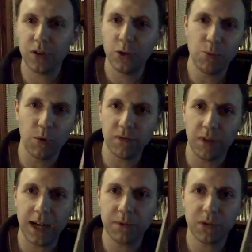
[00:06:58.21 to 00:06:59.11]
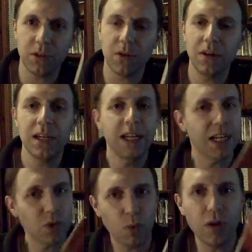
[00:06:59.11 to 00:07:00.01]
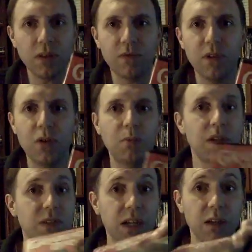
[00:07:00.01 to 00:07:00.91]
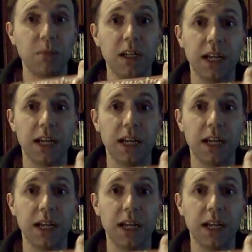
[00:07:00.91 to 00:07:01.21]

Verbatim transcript: 2.5 star. It's worth a view, but it's not going to be to